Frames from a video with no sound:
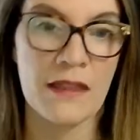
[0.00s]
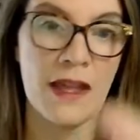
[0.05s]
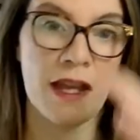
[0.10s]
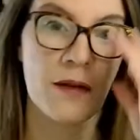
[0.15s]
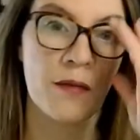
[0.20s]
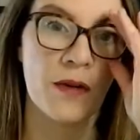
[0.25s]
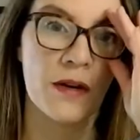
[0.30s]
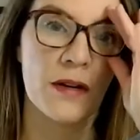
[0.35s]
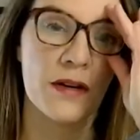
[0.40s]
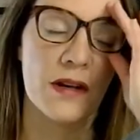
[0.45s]
They
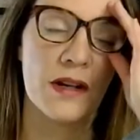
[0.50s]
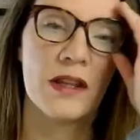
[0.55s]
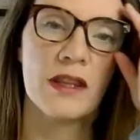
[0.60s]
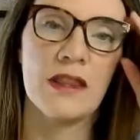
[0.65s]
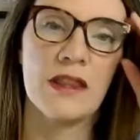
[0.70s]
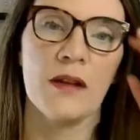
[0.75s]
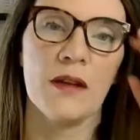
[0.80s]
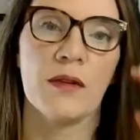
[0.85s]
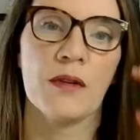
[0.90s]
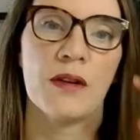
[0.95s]
were
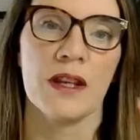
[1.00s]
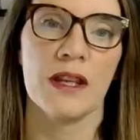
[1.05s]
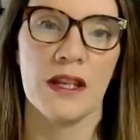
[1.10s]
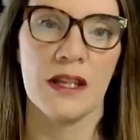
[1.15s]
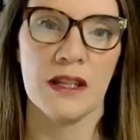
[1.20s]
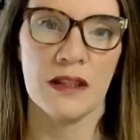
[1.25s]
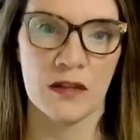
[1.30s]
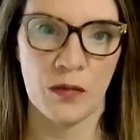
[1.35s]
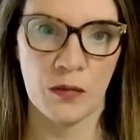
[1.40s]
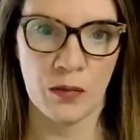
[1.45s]

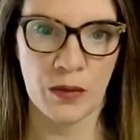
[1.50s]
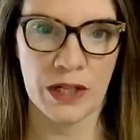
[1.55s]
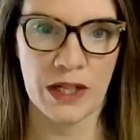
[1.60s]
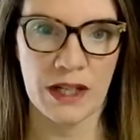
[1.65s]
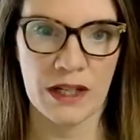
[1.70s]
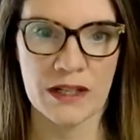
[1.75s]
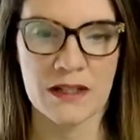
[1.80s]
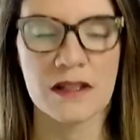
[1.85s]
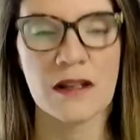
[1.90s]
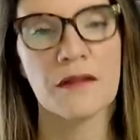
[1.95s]
in the
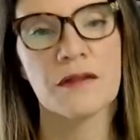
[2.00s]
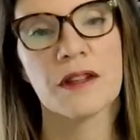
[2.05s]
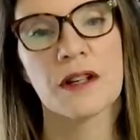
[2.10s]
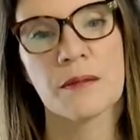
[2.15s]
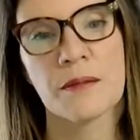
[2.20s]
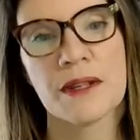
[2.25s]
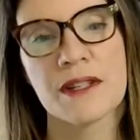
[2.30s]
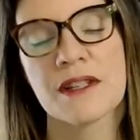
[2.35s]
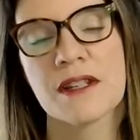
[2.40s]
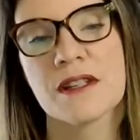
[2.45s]
weeds of their
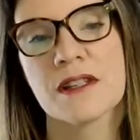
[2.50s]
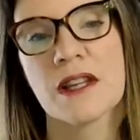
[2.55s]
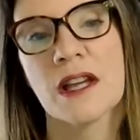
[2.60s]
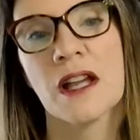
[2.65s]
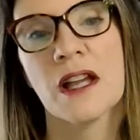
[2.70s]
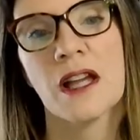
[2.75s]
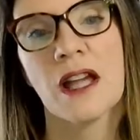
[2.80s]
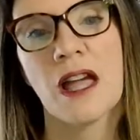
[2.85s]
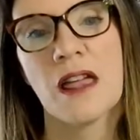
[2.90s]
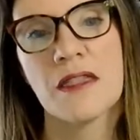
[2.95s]
business,
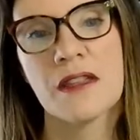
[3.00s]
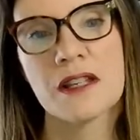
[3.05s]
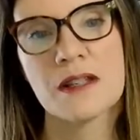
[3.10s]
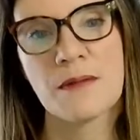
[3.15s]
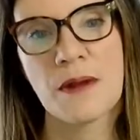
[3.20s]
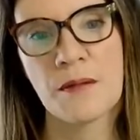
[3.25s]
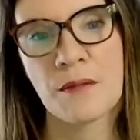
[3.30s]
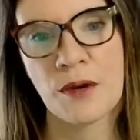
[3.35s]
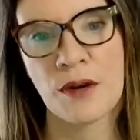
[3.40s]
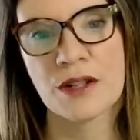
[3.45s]
and they
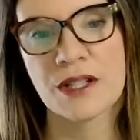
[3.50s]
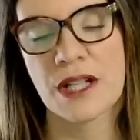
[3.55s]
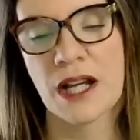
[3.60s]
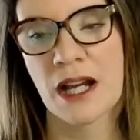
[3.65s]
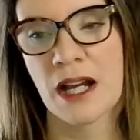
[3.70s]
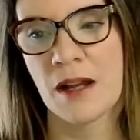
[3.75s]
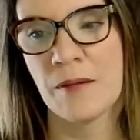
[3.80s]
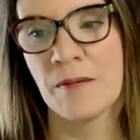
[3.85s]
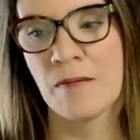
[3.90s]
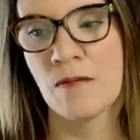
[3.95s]
spent more
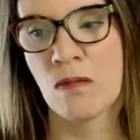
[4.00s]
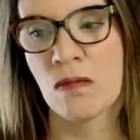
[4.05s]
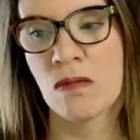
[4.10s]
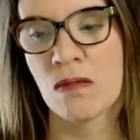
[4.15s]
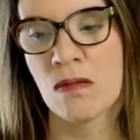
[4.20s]
time